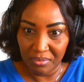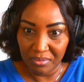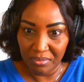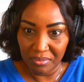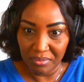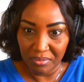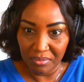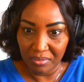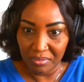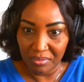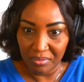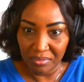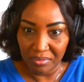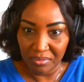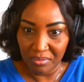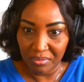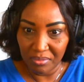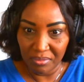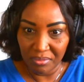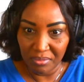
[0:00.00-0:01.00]

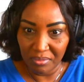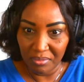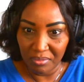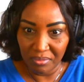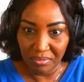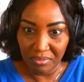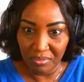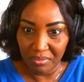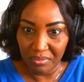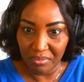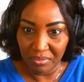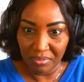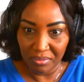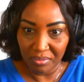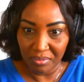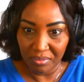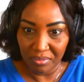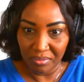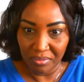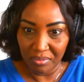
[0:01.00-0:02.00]

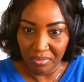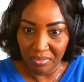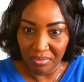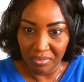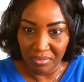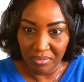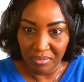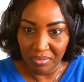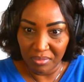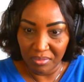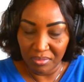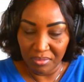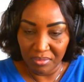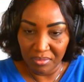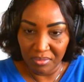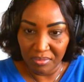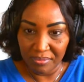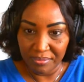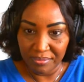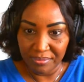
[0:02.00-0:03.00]

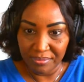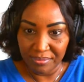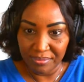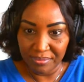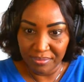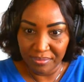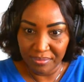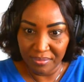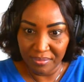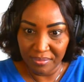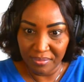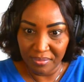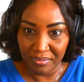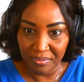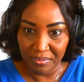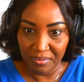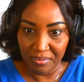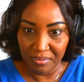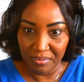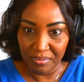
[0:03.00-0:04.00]

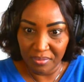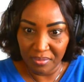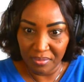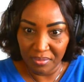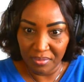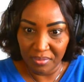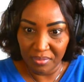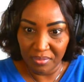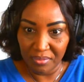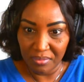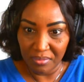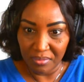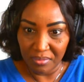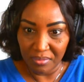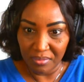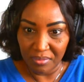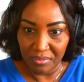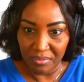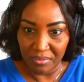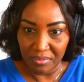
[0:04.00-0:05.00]

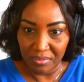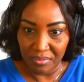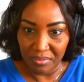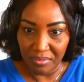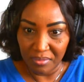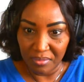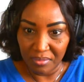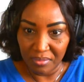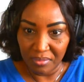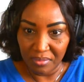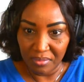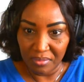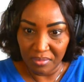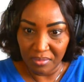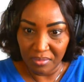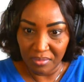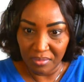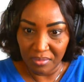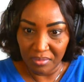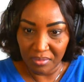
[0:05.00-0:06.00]

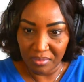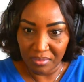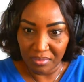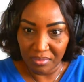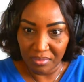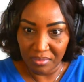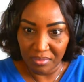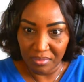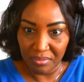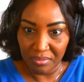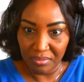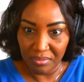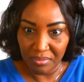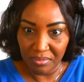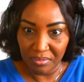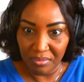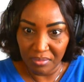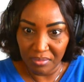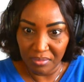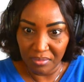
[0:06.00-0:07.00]

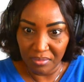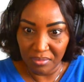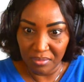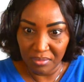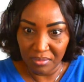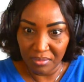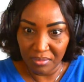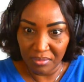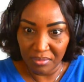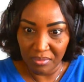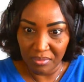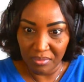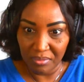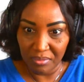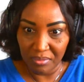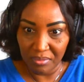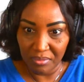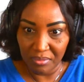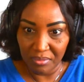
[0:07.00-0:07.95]
No words are spoken by the person on screen.